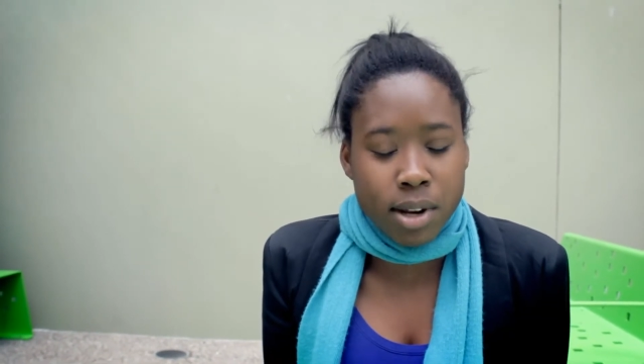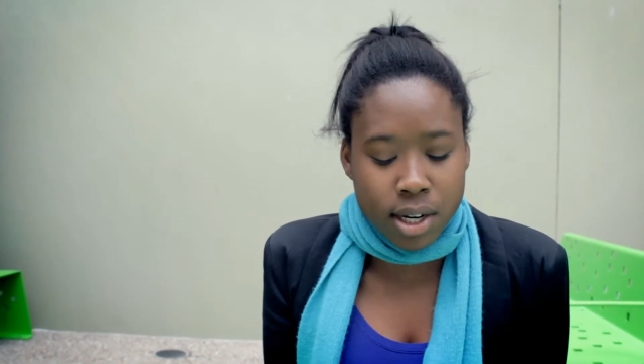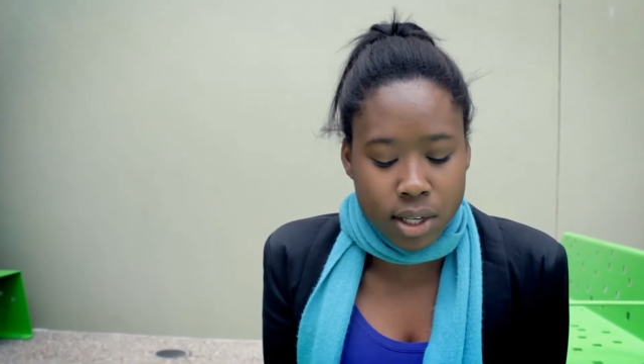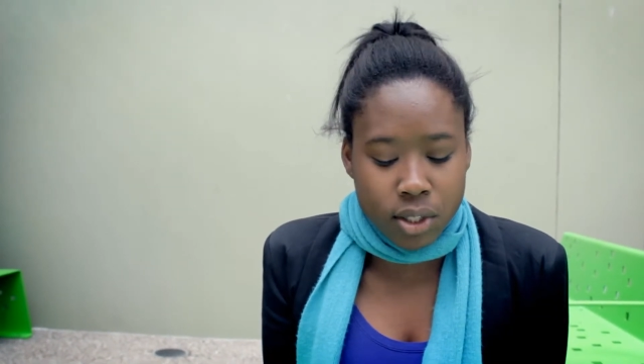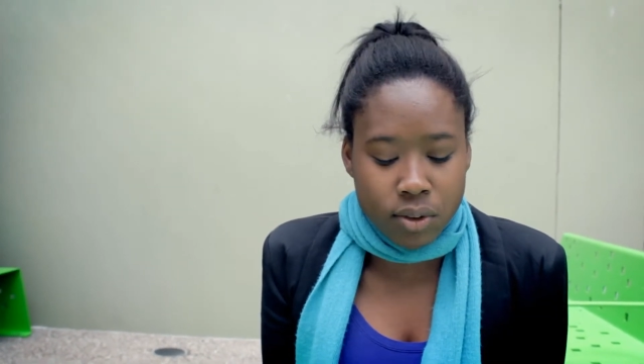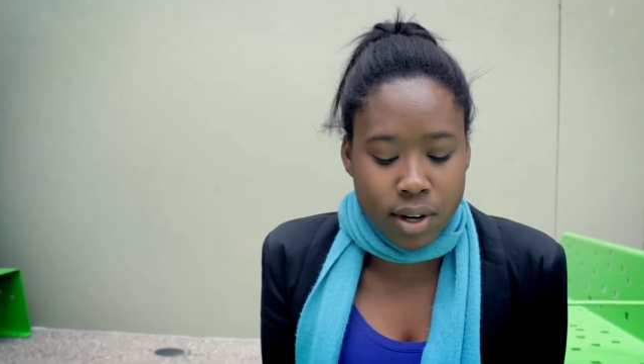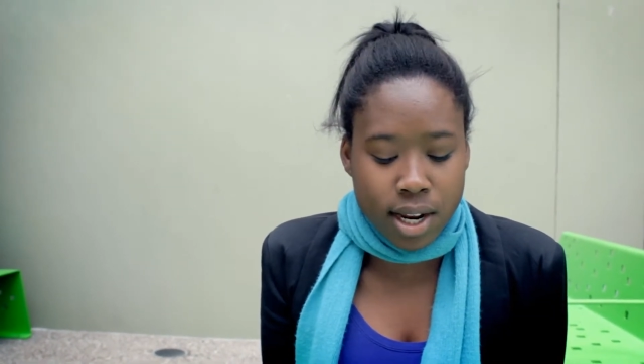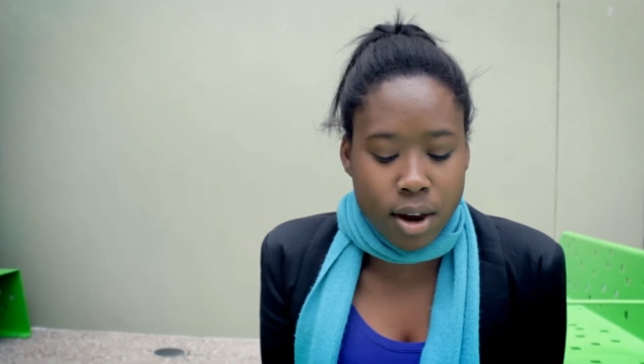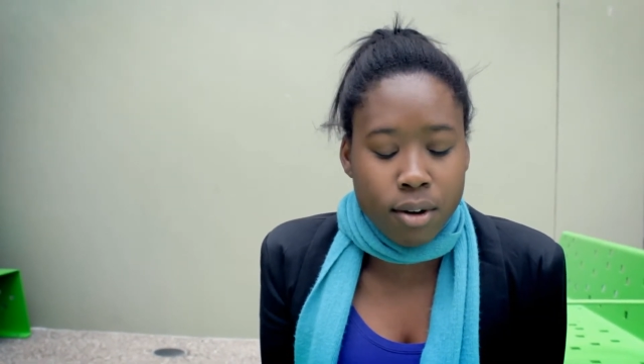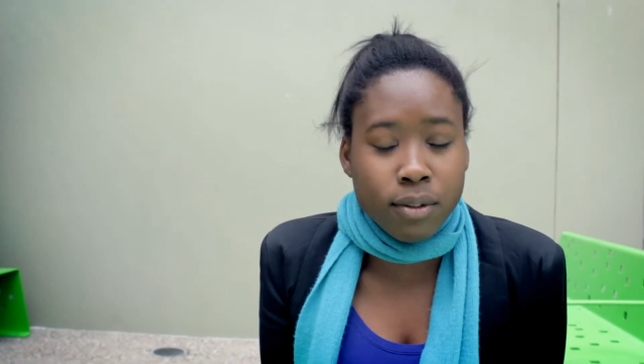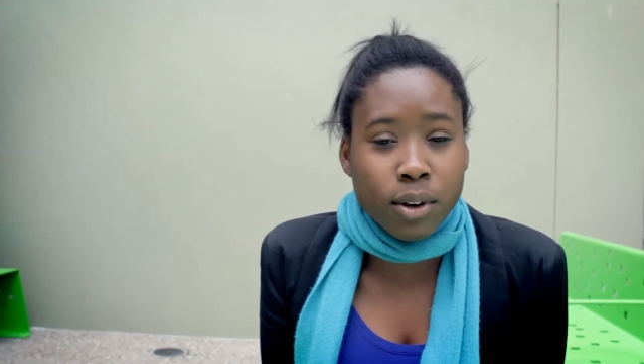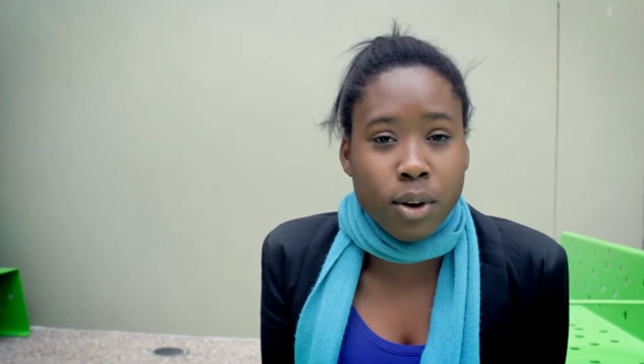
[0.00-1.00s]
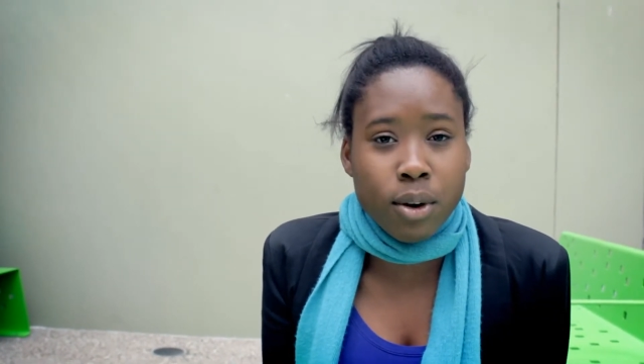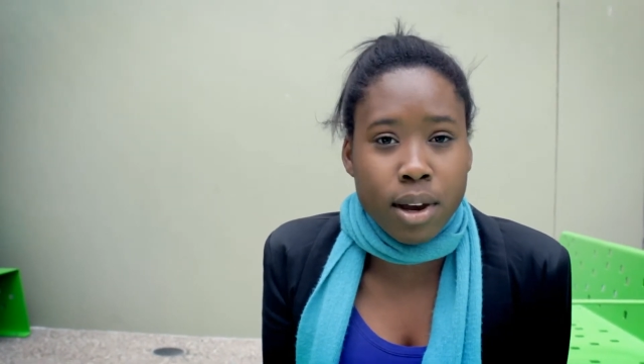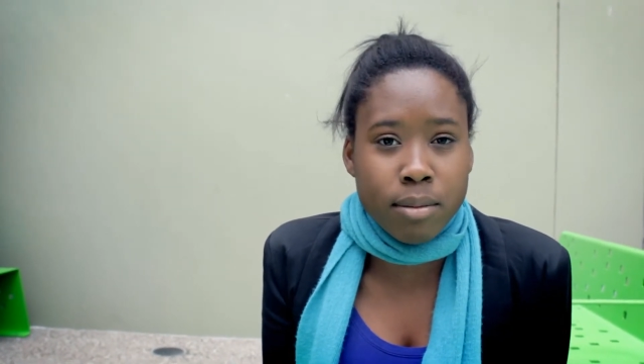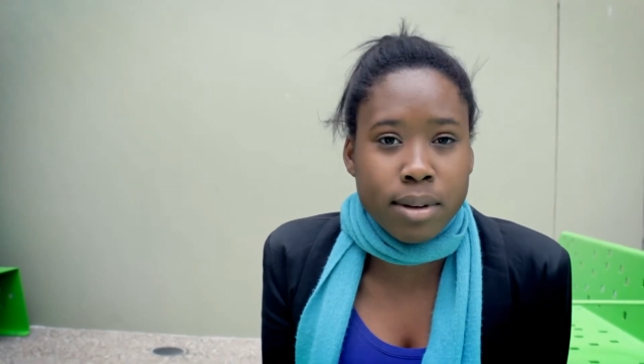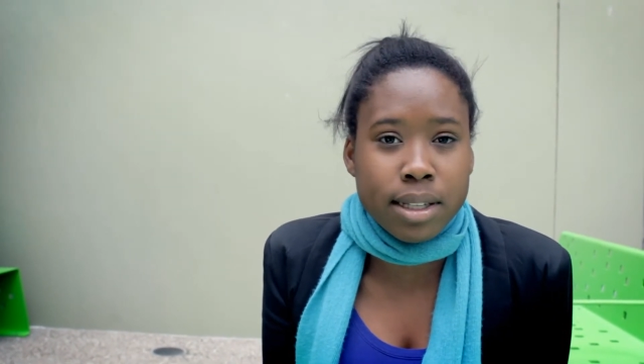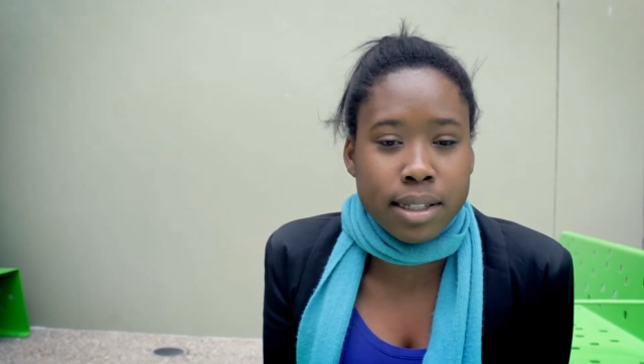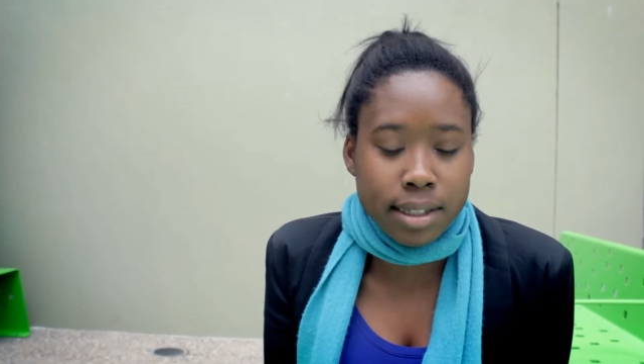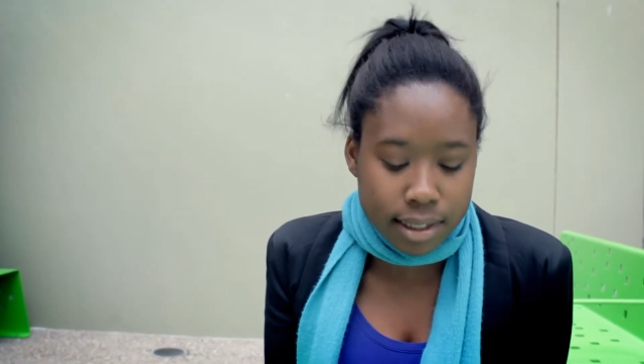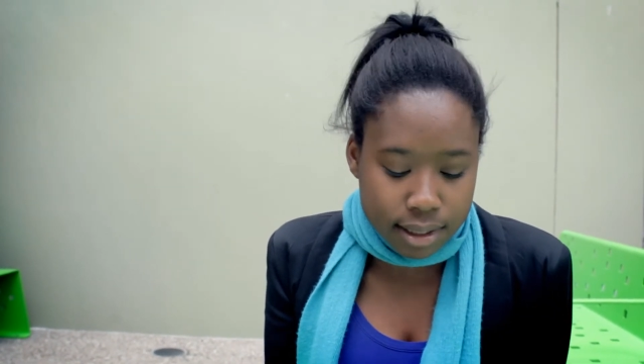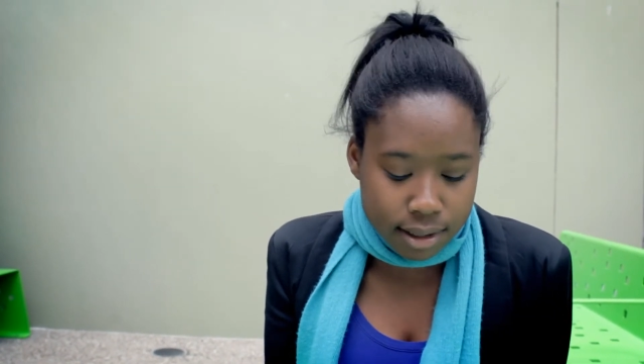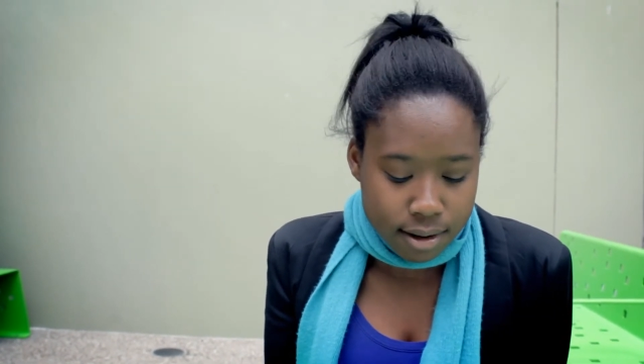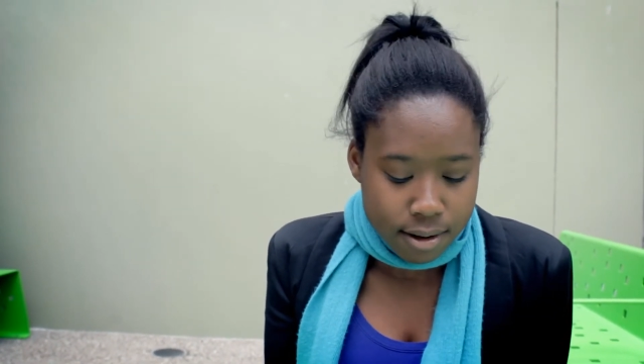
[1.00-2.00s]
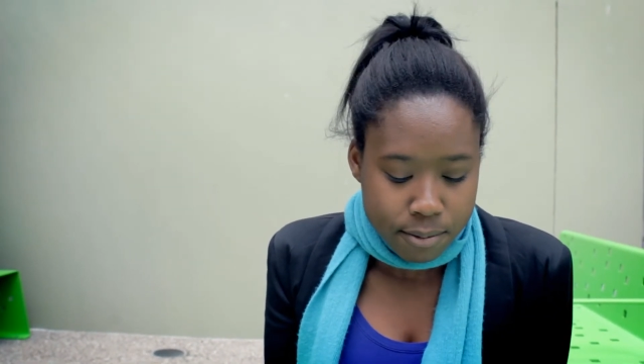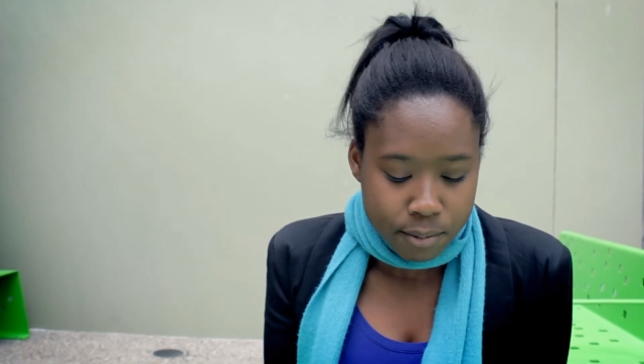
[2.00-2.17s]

industry of law and business.